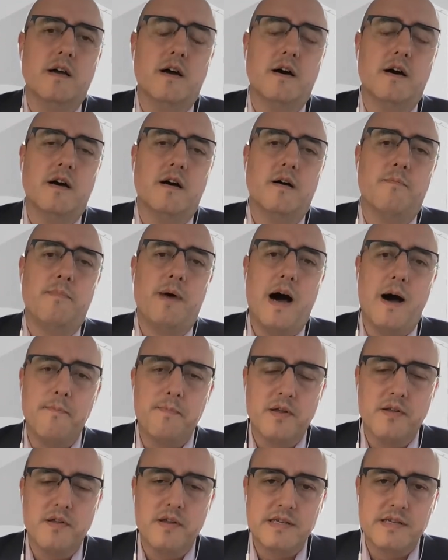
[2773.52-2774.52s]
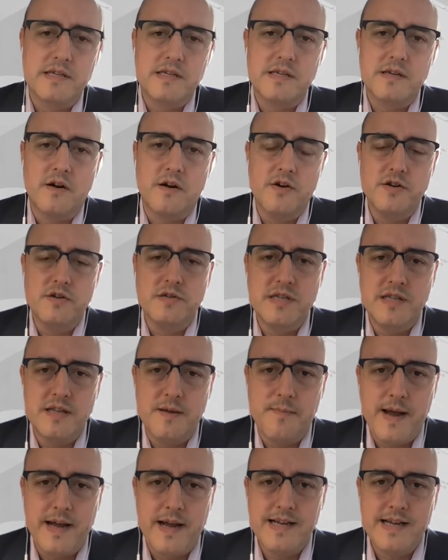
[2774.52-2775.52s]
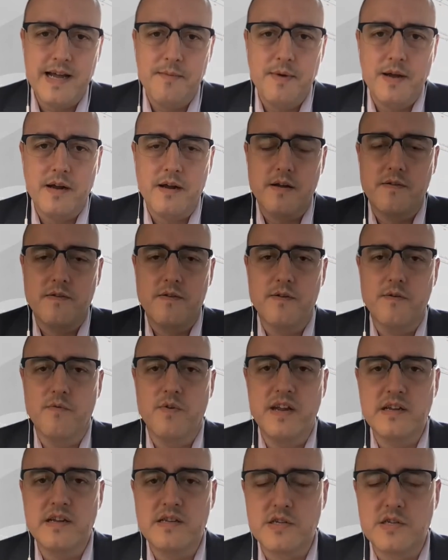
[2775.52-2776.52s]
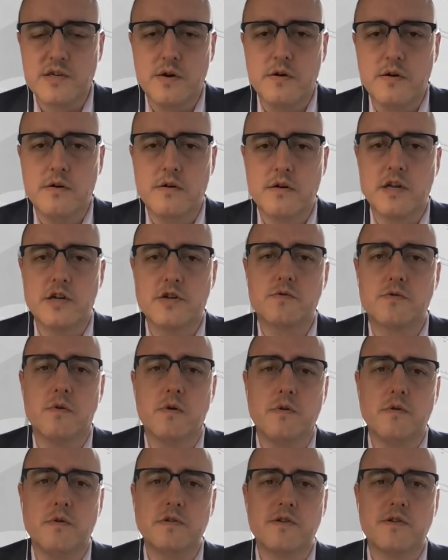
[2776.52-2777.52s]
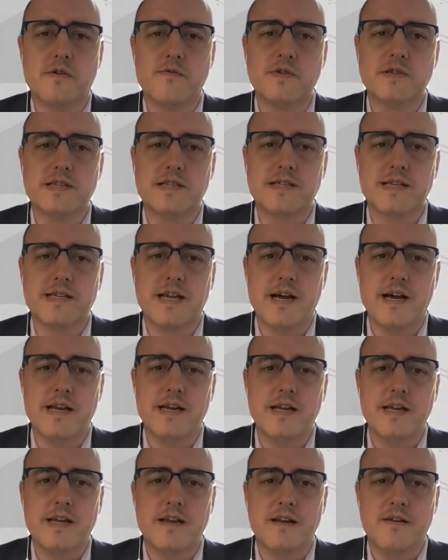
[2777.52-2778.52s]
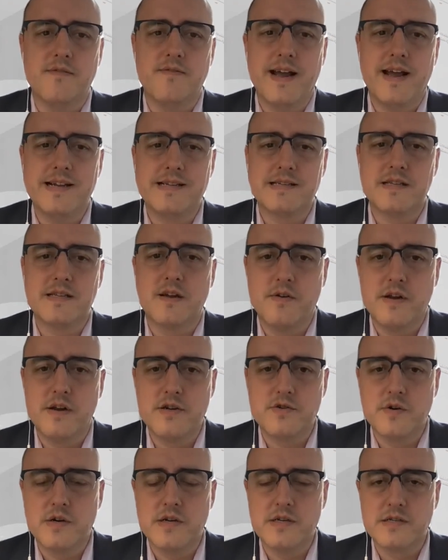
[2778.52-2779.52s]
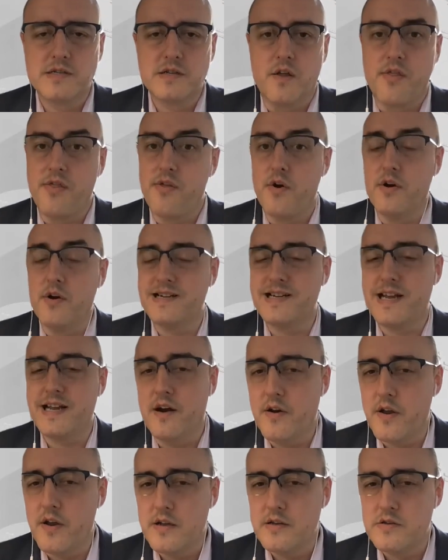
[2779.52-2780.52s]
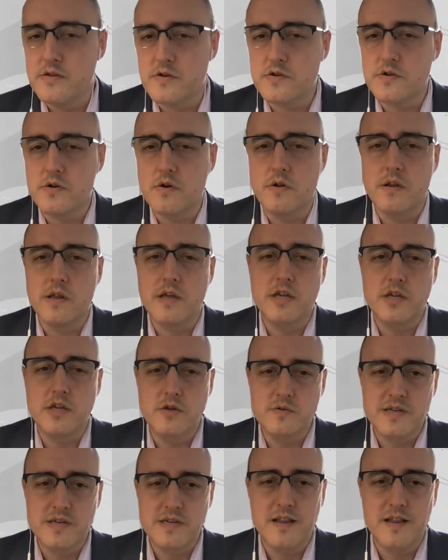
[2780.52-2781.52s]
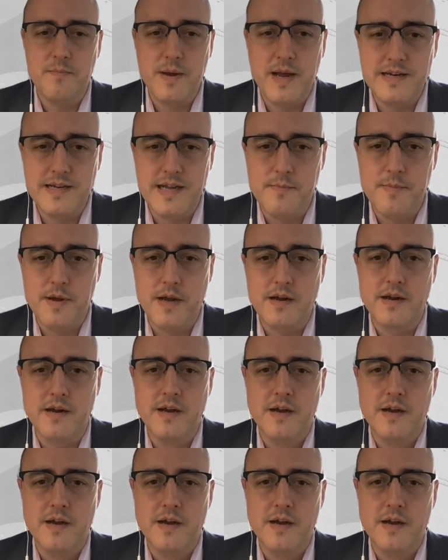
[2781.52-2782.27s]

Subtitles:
populists are using the pandemic to reassert controls over society and advance their interests. Authoritarians are certainly using the pandemic